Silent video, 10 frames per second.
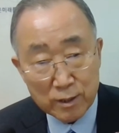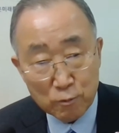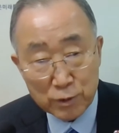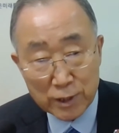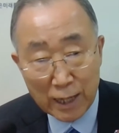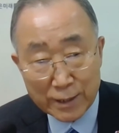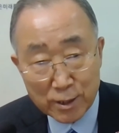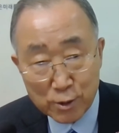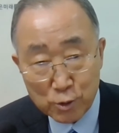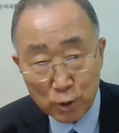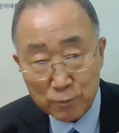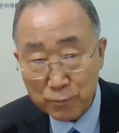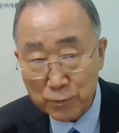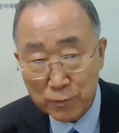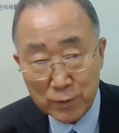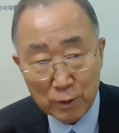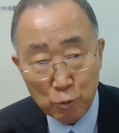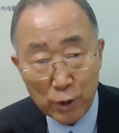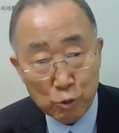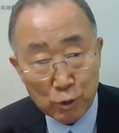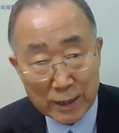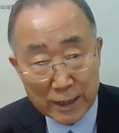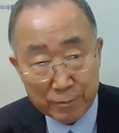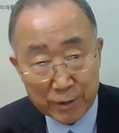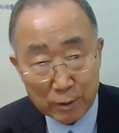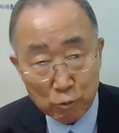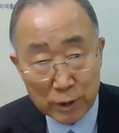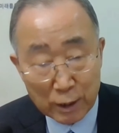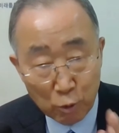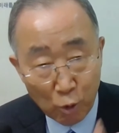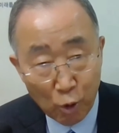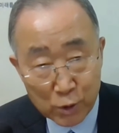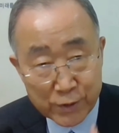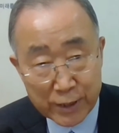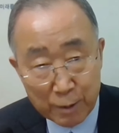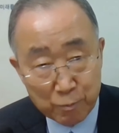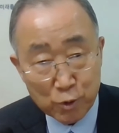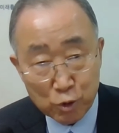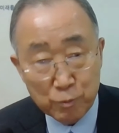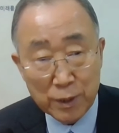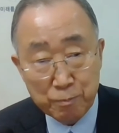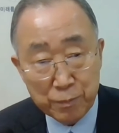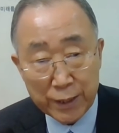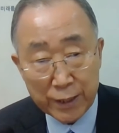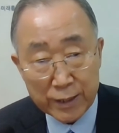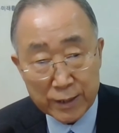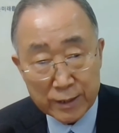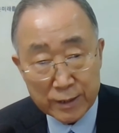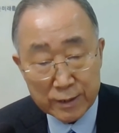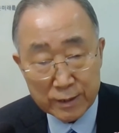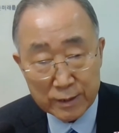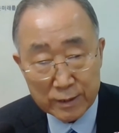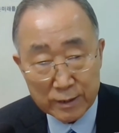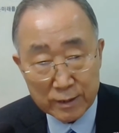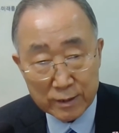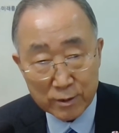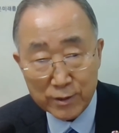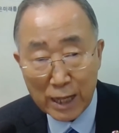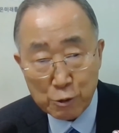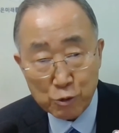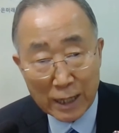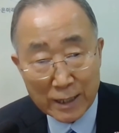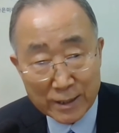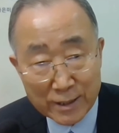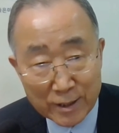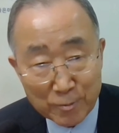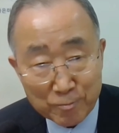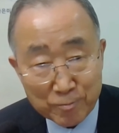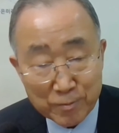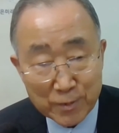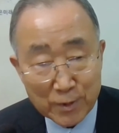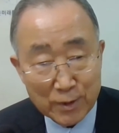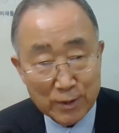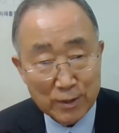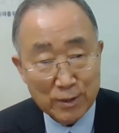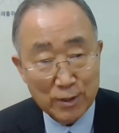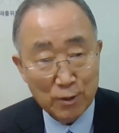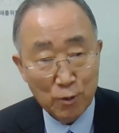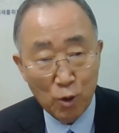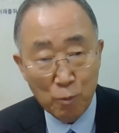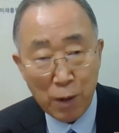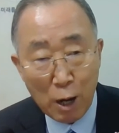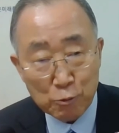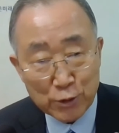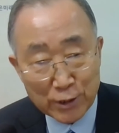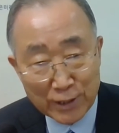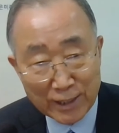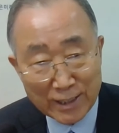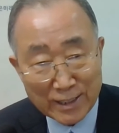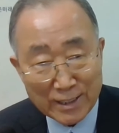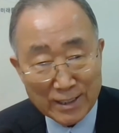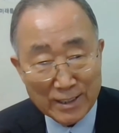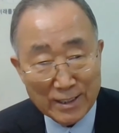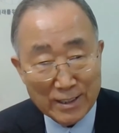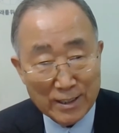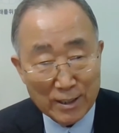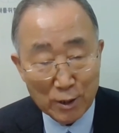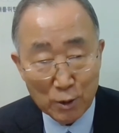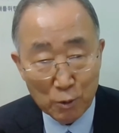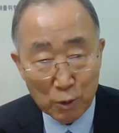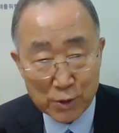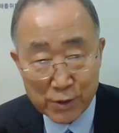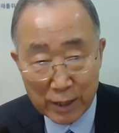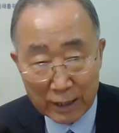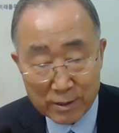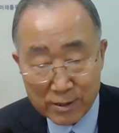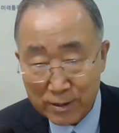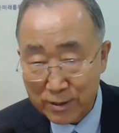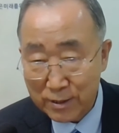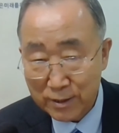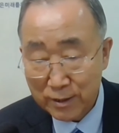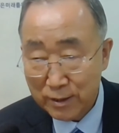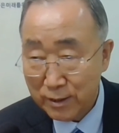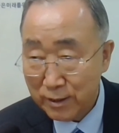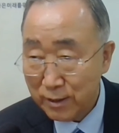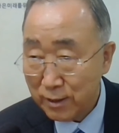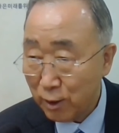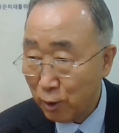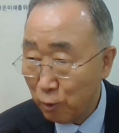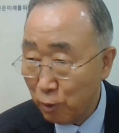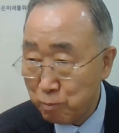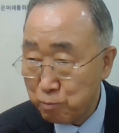regardless of where you are living. We are all same human being. The nationality, or boundary, or sex, or